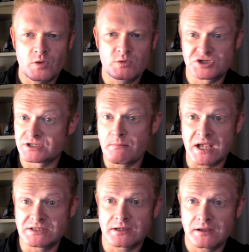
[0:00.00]
which is
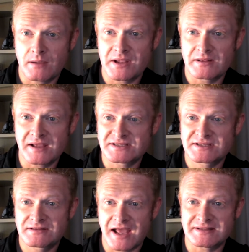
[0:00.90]
amazing. I mean,
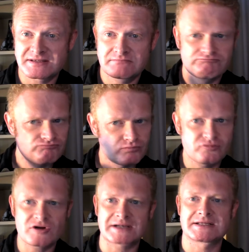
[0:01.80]
that's
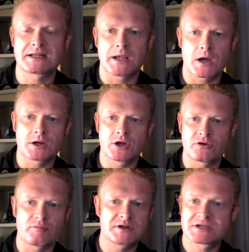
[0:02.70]
practically
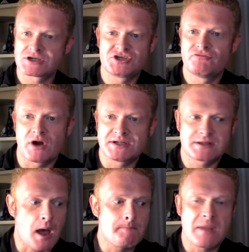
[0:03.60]
unheard of, but it's because she
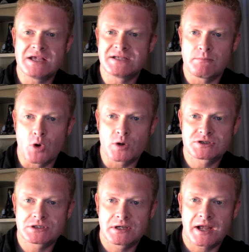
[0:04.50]
writes amazing
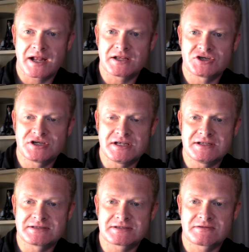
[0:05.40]
books and
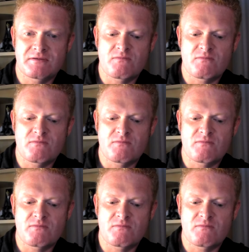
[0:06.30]
she's